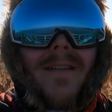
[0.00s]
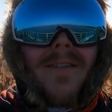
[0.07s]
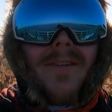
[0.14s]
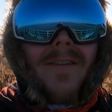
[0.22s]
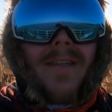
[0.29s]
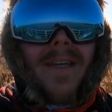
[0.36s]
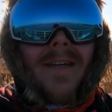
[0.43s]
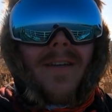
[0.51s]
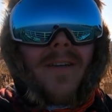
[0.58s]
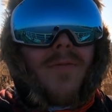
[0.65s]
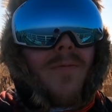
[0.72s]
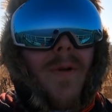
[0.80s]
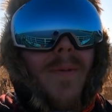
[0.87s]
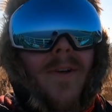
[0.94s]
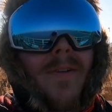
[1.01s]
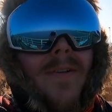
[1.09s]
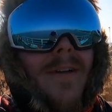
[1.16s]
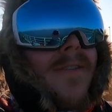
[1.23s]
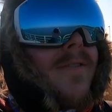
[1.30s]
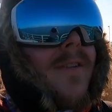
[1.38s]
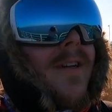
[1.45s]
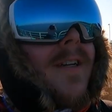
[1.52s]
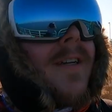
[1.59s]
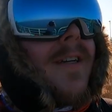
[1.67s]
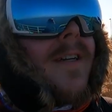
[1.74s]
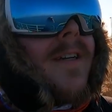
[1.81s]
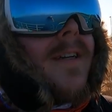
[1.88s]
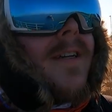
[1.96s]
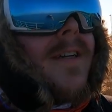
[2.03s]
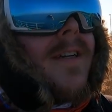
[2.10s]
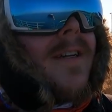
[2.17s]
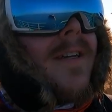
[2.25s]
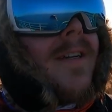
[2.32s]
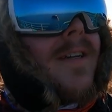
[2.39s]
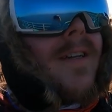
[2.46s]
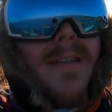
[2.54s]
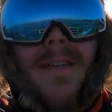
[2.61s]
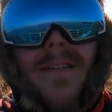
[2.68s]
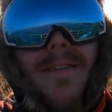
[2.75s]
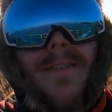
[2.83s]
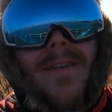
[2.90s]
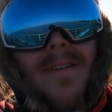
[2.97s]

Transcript: It's a good day. It's way better than yesterday. This is